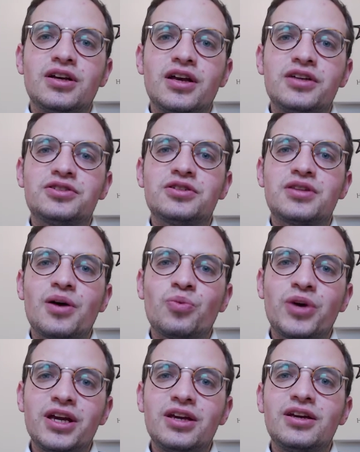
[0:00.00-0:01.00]
It's just that
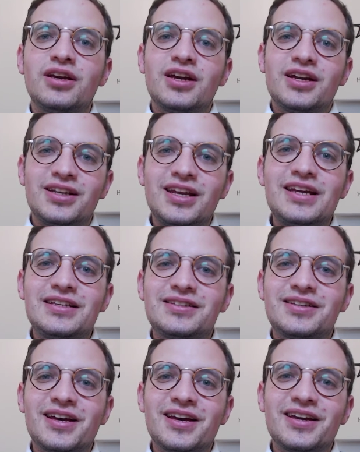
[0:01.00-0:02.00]
we need
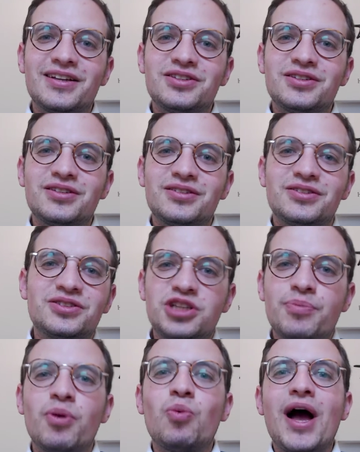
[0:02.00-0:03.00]
to
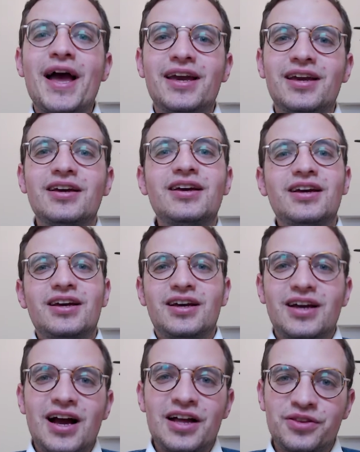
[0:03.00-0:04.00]
chip away
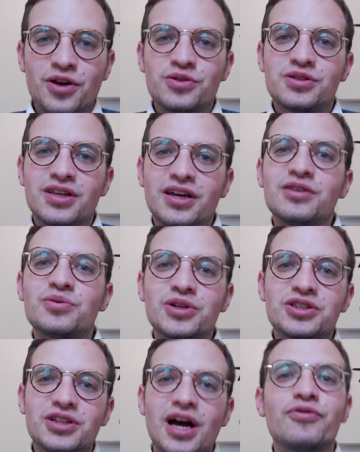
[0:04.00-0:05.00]
at those things
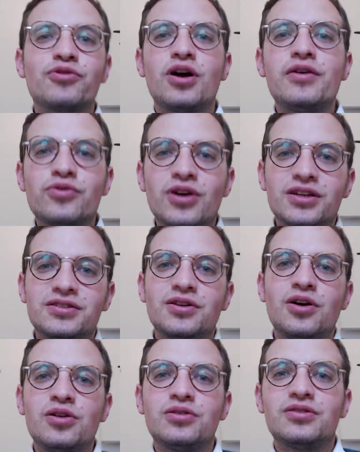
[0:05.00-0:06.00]
which cover over our
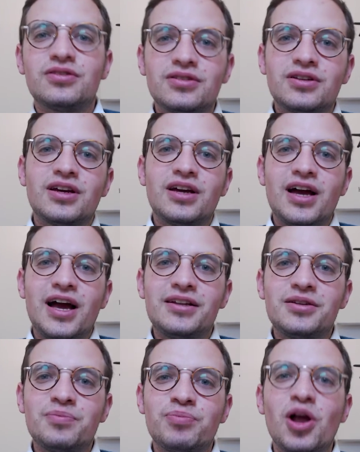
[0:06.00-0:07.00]
souls
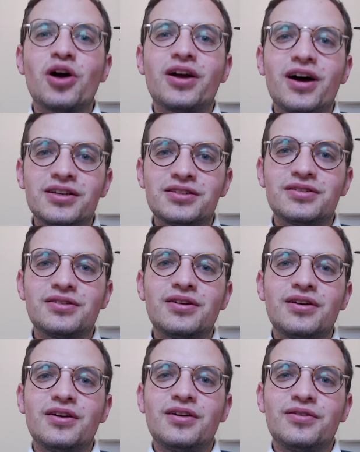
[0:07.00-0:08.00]
and block us
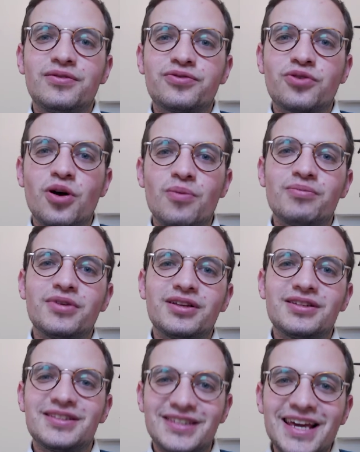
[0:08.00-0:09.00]
from
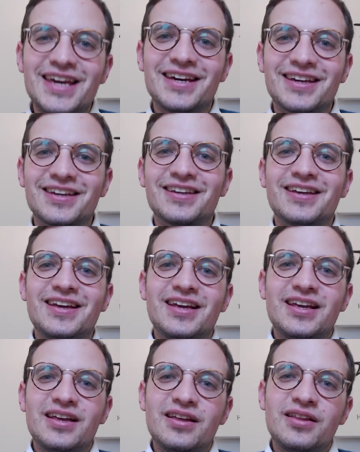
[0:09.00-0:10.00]
seeing
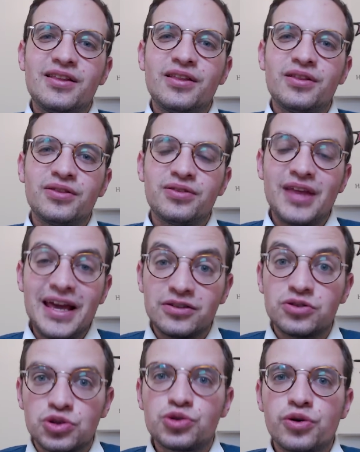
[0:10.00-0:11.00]

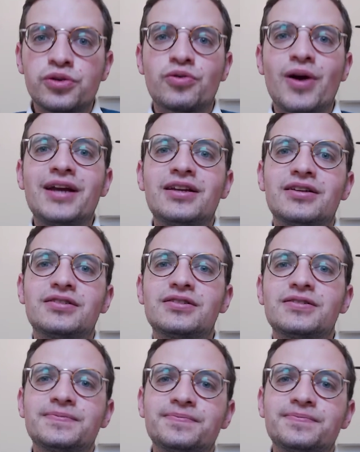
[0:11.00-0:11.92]
its true greatness.